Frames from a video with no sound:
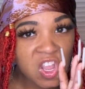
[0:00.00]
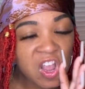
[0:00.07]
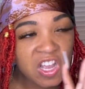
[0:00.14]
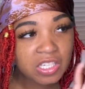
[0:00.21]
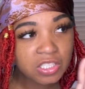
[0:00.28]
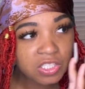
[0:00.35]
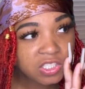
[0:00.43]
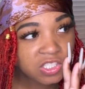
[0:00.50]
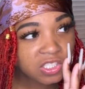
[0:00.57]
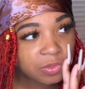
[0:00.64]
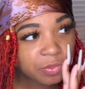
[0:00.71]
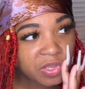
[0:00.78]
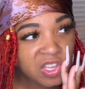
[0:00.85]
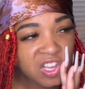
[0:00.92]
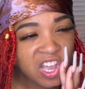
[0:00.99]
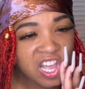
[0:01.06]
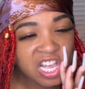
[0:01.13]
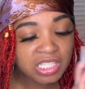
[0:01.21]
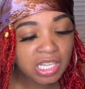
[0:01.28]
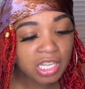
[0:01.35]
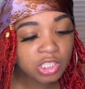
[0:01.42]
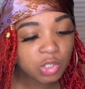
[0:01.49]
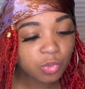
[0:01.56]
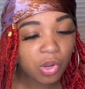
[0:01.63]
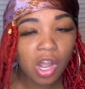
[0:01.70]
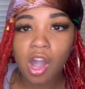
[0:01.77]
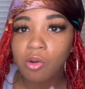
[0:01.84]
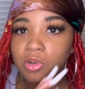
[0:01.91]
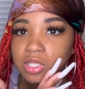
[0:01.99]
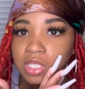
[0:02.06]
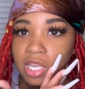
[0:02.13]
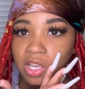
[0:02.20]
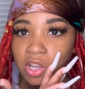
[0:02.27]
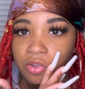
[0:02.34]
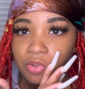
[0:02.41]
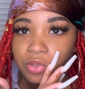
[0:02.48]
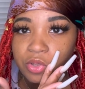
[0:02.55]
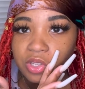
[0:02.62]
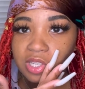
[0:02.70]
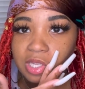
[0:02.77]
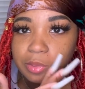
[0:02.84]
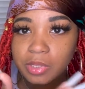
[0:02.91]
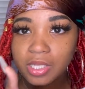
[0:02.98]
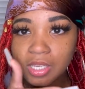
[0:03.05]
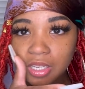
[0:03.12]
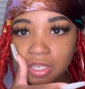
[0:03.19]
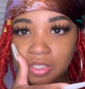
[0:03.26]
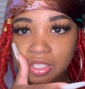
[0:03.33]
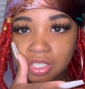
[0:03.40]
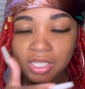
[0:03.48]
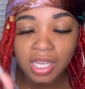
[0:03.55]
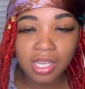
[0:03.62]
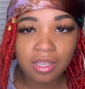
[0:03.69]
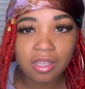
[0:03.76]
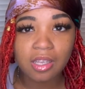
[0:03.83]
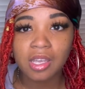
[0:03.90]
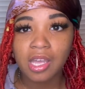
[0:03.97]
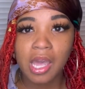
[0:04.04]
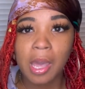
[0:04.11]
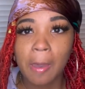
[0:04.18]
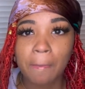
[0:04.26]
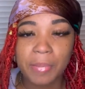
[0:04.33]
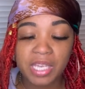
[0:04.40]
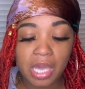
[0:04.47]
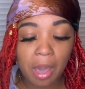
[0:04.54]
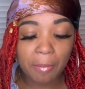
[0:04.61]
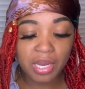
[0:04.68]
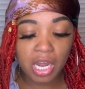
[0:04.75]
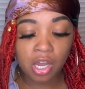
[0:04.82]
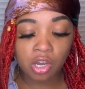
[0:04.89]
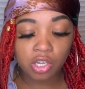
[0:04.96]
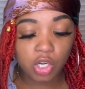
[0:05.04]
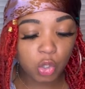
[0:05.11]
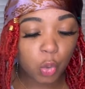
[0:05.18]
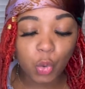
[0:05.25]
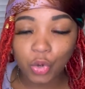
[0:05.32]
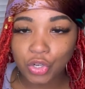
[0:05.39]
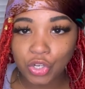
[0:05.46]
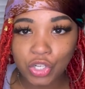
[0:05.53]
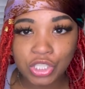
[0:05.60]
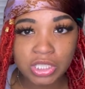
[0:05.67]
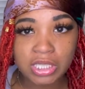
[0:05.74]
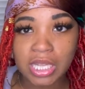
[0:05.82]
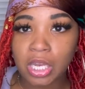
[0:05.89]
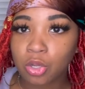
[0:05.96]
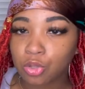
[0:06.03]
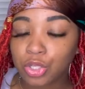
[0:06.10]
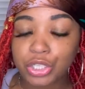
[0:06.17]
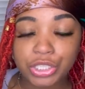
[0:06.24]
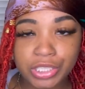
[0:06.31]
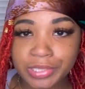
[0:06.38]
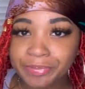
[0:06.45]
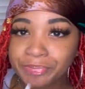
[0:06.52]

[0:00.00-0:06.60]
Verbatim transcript: Excuse me, guys. I swear I always like overdo the lipstick and it just like be coming out on the corners and that don't look good.